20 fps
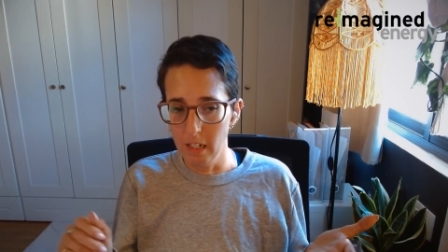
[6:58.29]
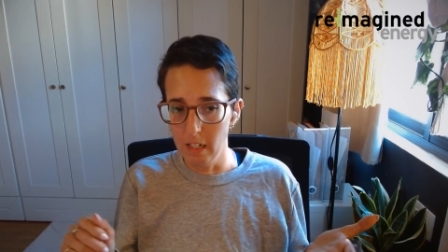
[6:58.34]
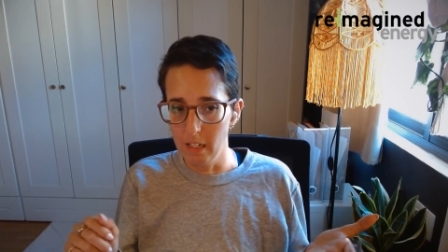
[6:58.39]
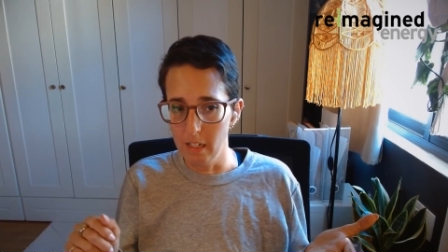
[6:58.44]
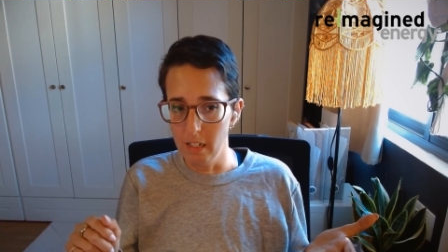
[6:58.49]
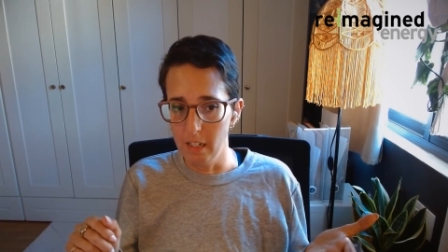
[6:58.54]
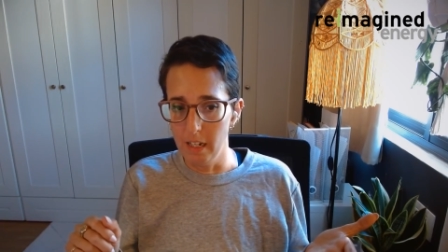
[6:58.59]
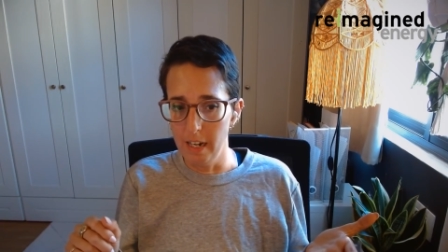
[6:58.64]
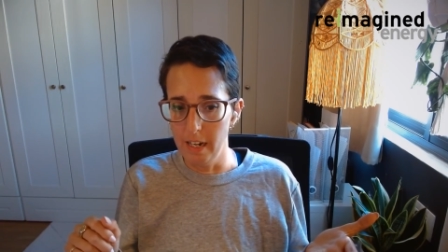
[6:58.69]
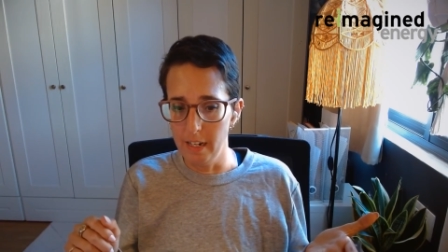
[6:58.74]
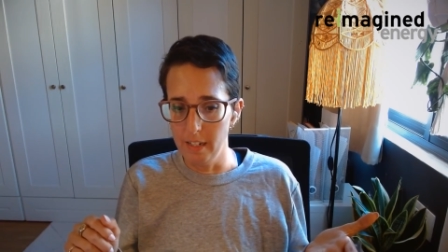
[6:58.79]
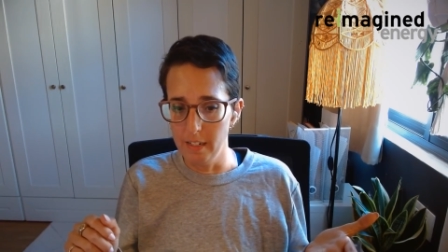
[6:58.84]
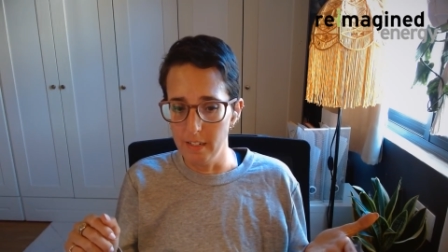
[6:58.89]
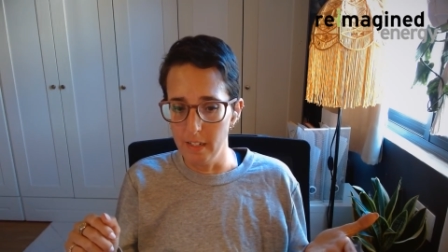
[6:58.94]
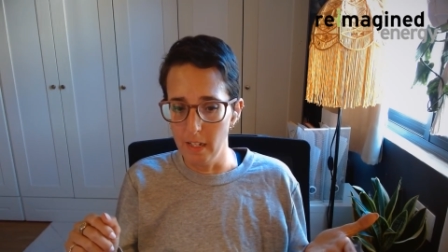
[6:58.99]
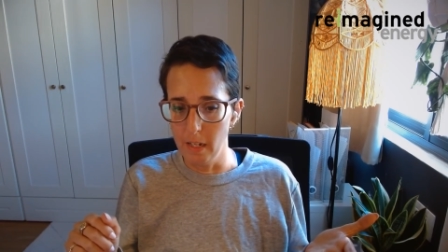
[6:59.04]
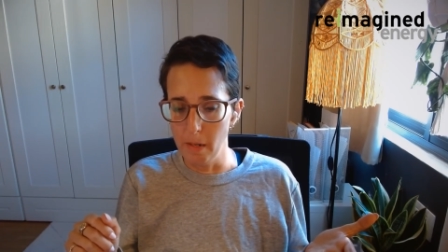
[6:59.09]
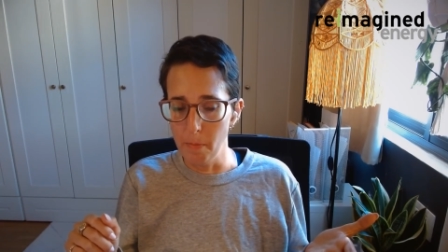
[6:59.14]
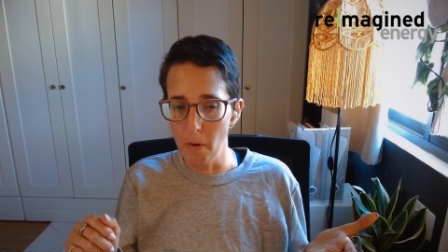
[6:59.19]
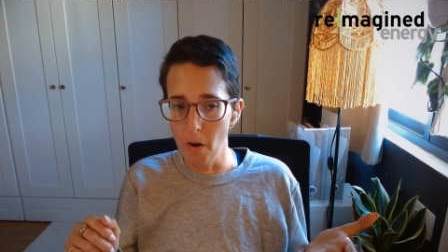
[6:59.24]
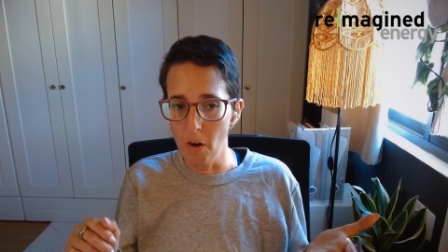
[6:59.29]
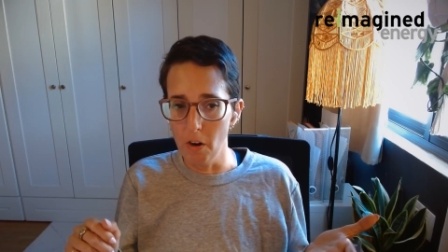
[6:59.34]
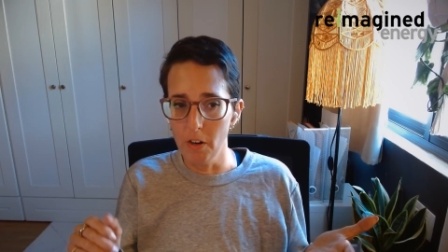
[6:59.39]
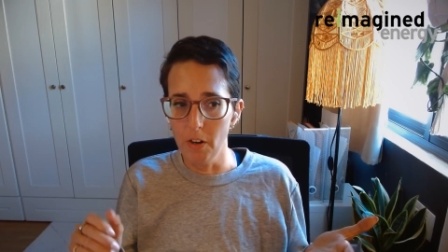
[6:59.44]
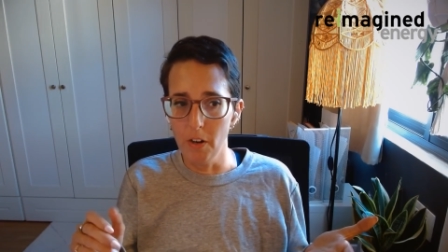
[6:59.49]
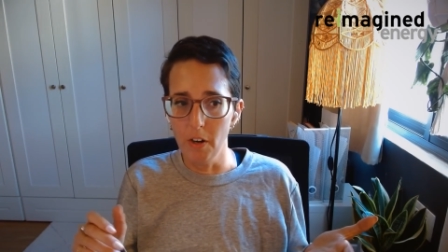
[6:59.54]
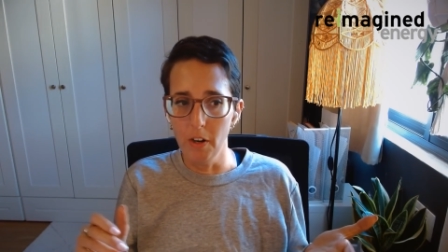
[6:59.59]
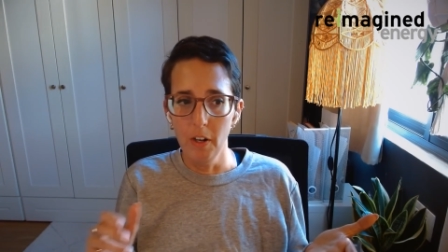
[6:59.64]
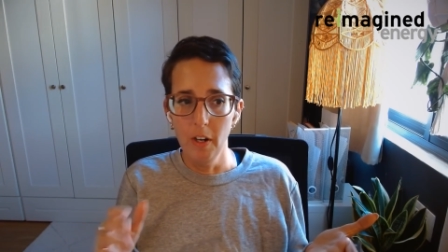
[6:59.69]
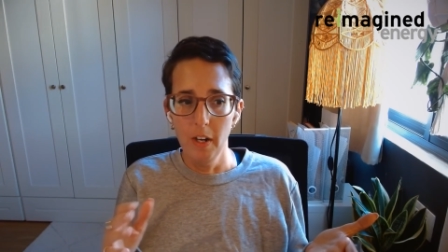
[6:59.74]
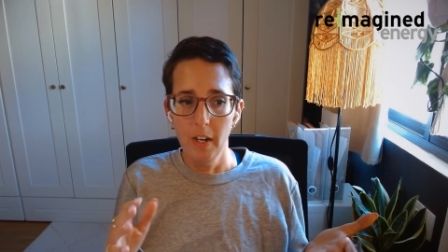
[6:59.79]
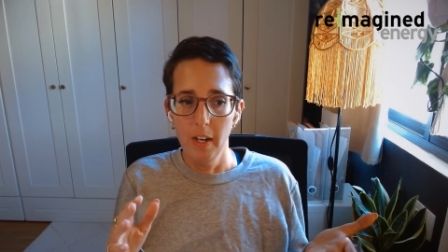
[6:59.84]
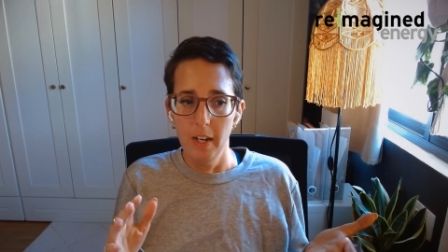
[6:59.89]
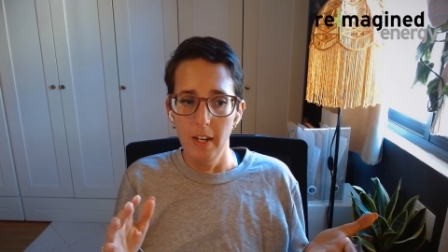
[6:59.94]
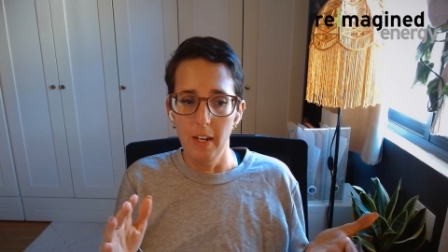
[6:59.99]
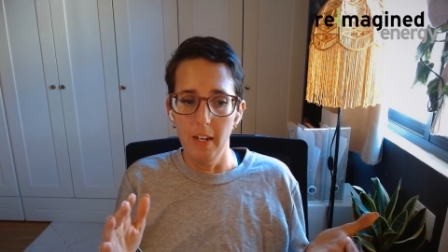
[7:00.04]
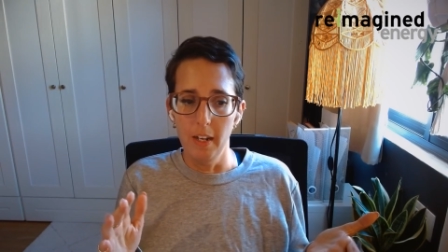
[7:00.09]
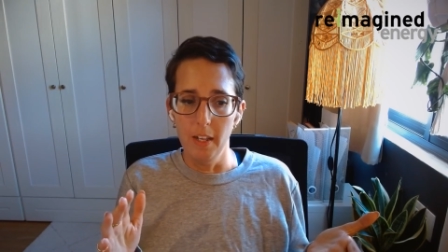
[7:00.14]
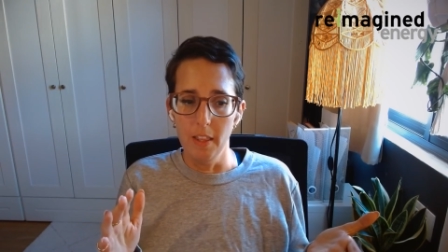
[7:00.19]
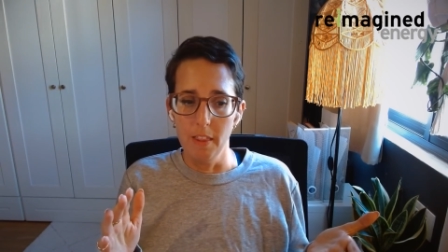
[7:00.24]
as a partner.
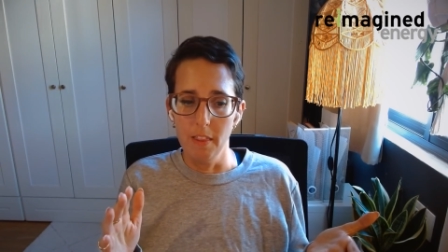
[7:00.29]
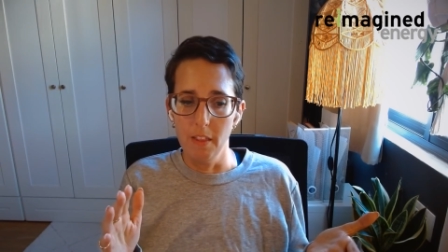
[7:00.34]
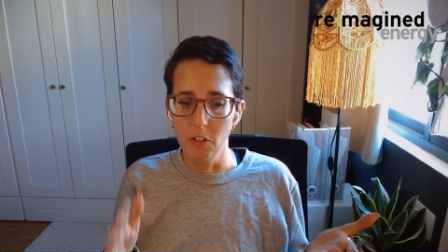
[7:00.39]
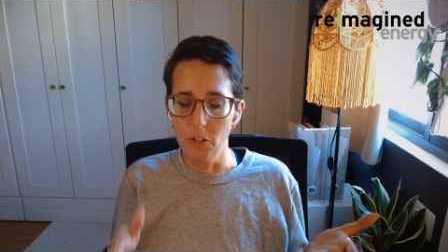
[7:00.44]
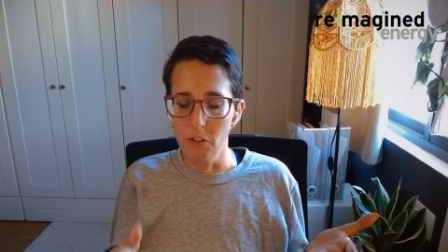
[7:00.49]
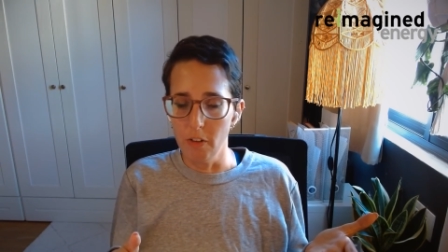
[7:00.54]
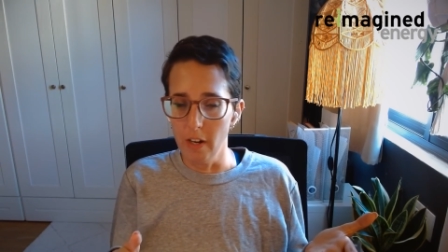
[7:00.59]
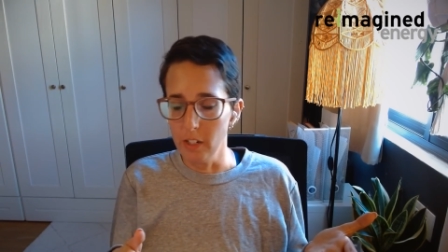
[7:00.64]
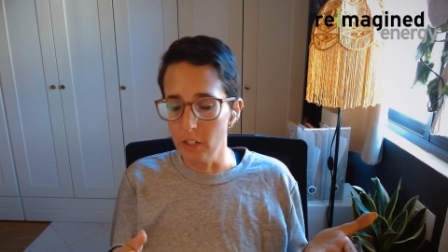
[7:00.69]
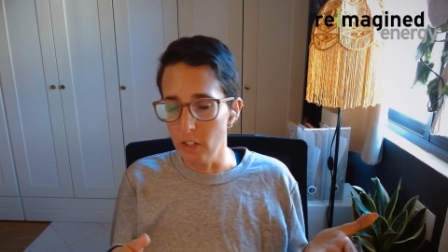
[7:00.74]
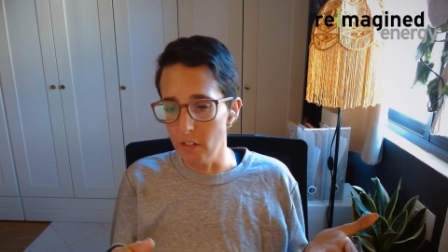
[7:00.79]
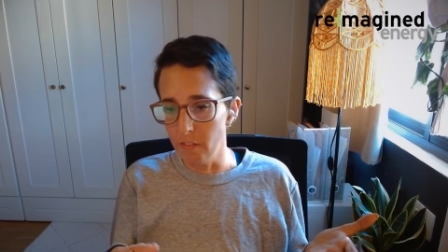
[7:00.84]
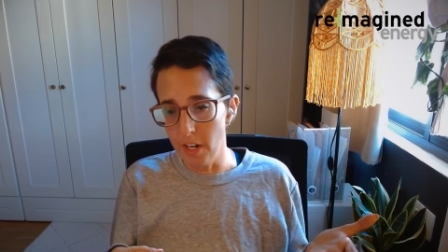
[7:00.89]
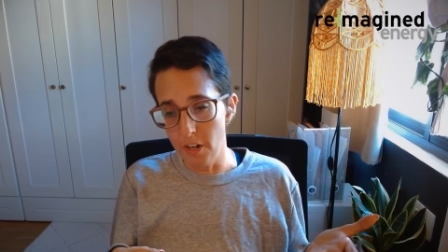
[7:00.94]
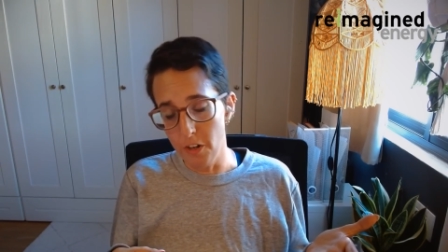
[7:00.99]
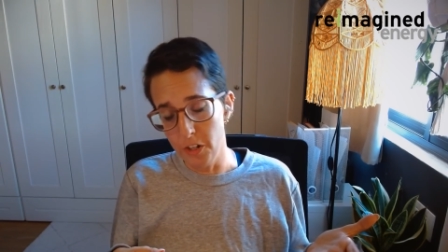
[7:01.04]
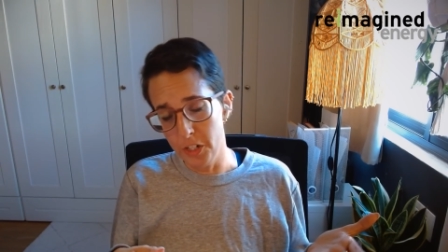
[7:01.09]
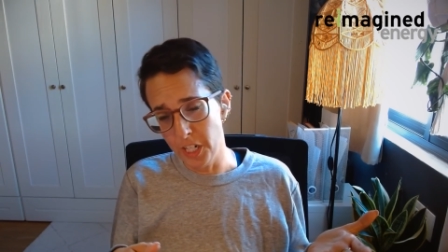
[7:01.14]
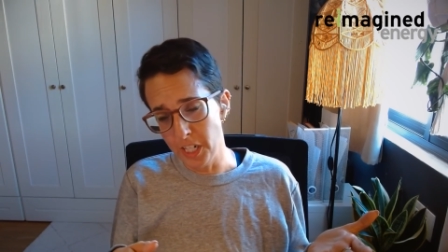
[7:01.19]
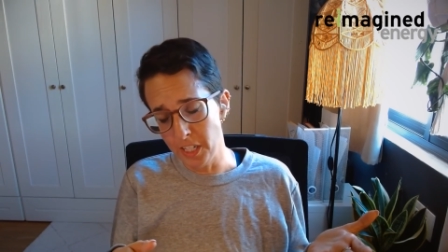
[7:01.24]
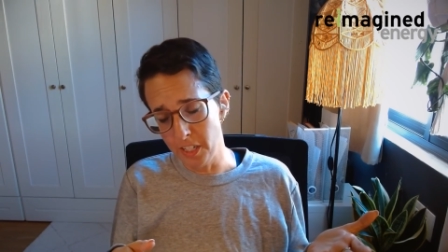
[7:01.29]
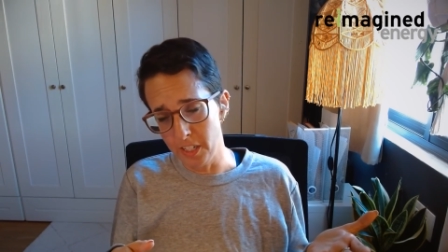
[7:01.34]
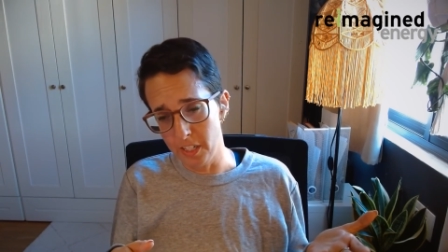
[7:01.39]
Their director of energy and